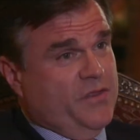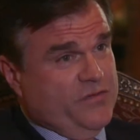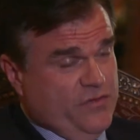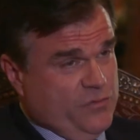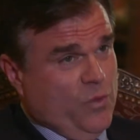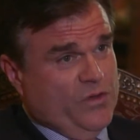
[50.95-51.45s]

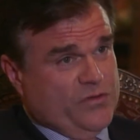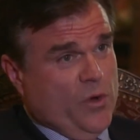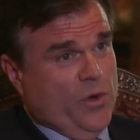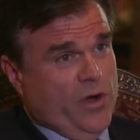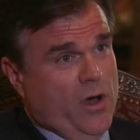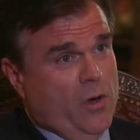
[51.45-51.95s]
this is what's
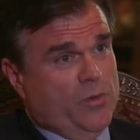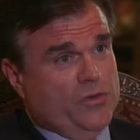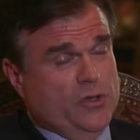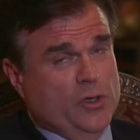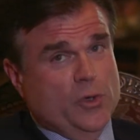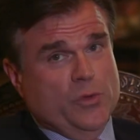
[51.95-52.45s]
going on
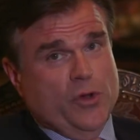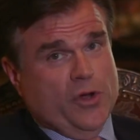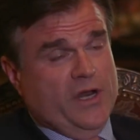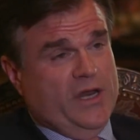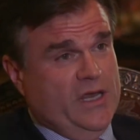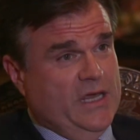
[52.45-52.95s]
with you. You're
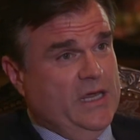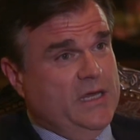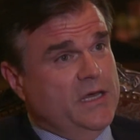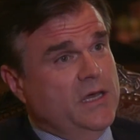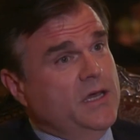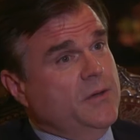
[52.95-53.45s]
going to
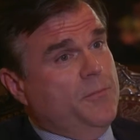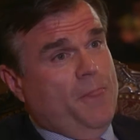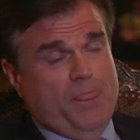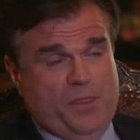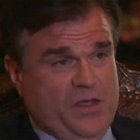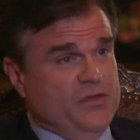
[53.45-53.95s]
need
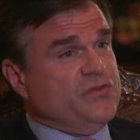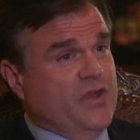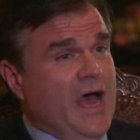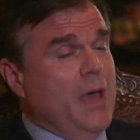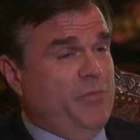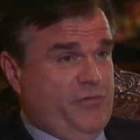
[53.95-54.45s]
this
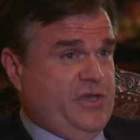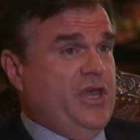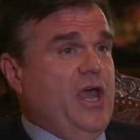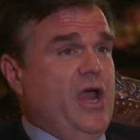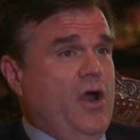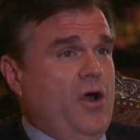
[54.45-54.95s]
type of
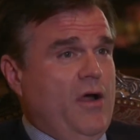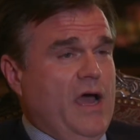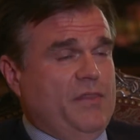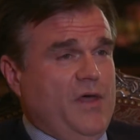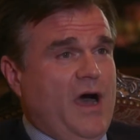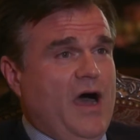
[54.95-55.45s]
care
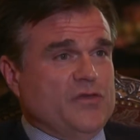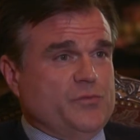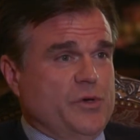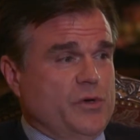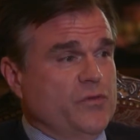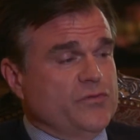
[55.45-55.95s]
at the
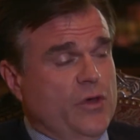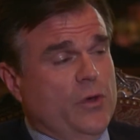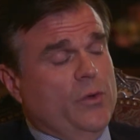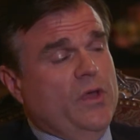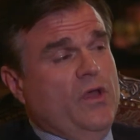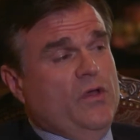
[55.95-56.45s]
hospital.
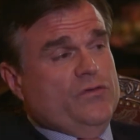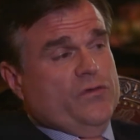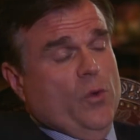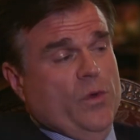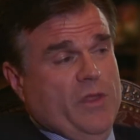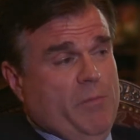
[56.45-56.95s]
So
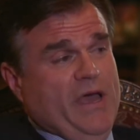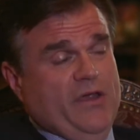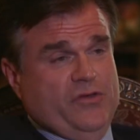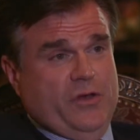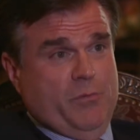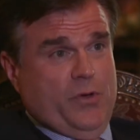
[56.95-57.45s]
when the
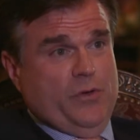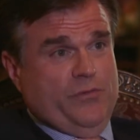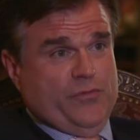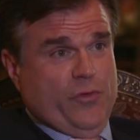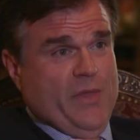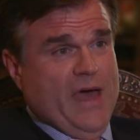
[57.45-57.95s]
patient
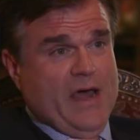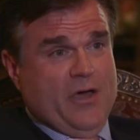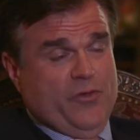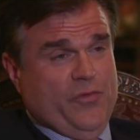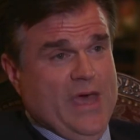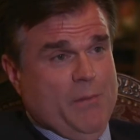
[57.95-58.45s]
moved from that,
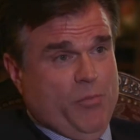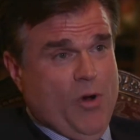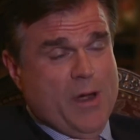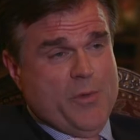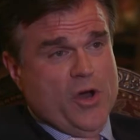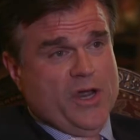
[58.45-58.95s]
either that
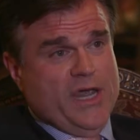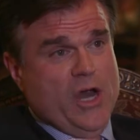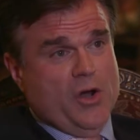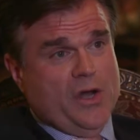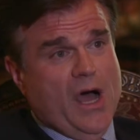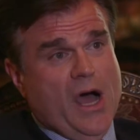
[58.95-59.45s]
primary
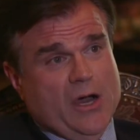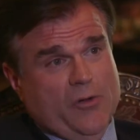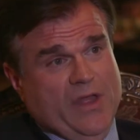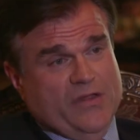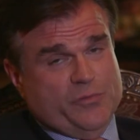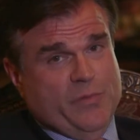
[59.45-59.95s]
care doc or
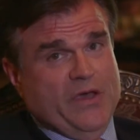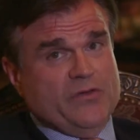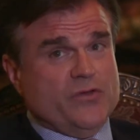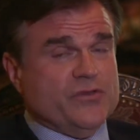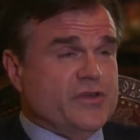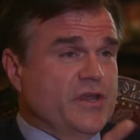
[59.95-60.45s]
that
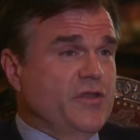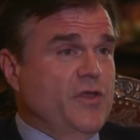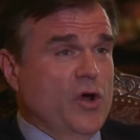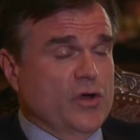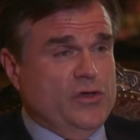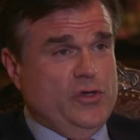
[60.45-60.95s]
specialist into
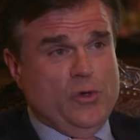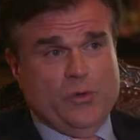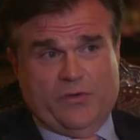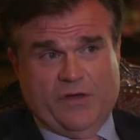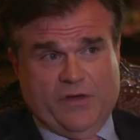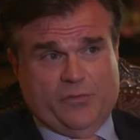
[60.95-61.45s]
their
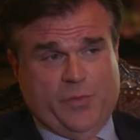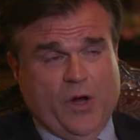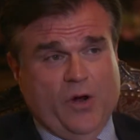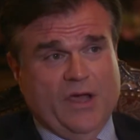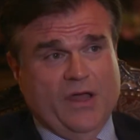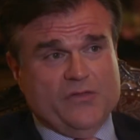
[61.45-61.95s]
acute
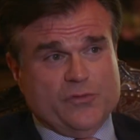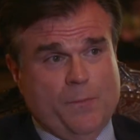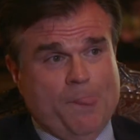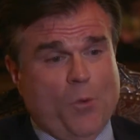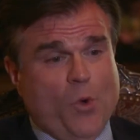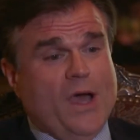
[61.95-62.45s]
experience,
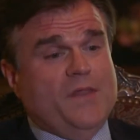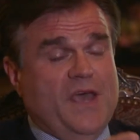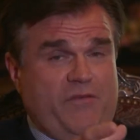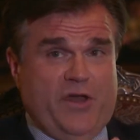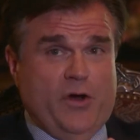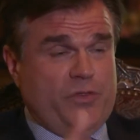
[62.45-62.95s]
right,
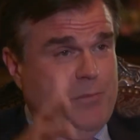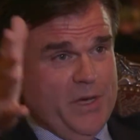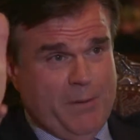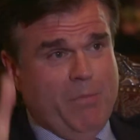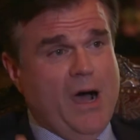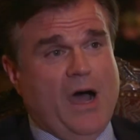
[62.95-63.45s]
they've entered the
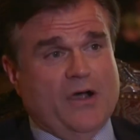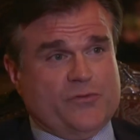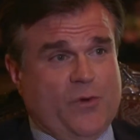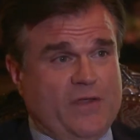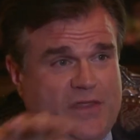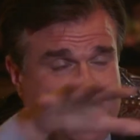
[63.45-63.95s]
big box, right?